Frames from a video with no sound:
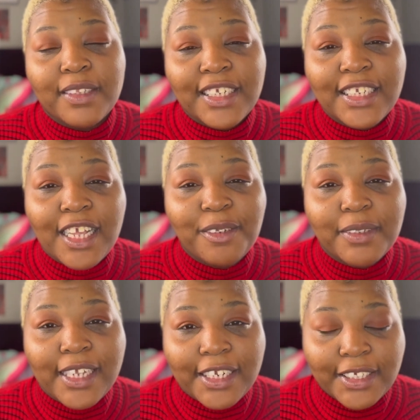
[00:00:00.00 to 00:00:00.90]
this color was
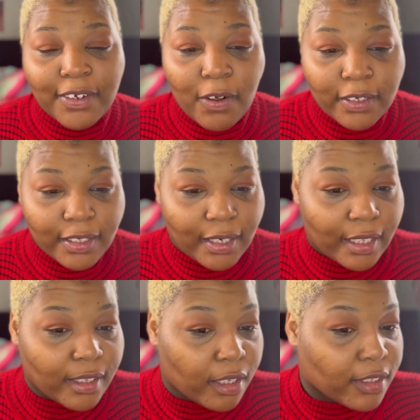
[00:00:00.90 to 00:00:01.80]
actually harder than I
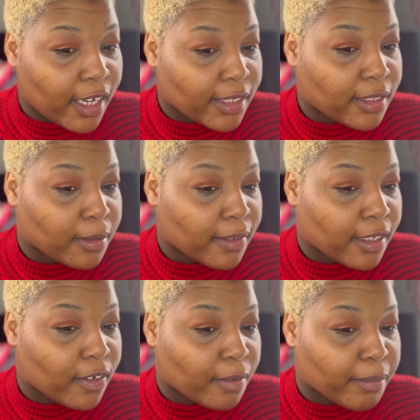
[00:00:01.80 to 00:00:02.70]
thought to actually
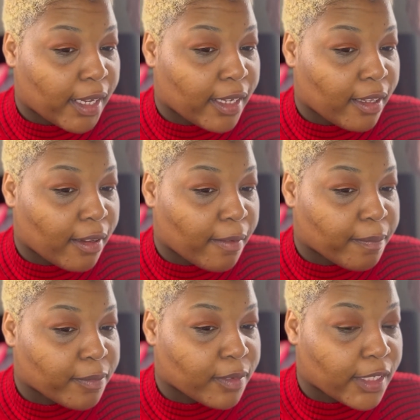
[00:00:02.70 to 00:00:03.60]
get on my
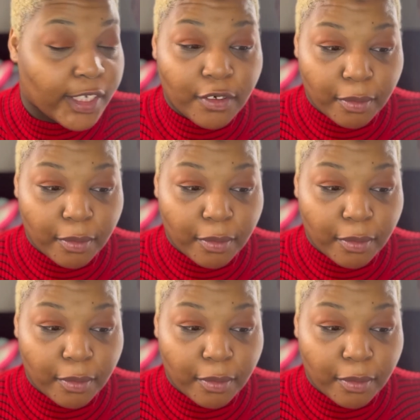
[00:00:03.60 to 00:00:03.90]
get on a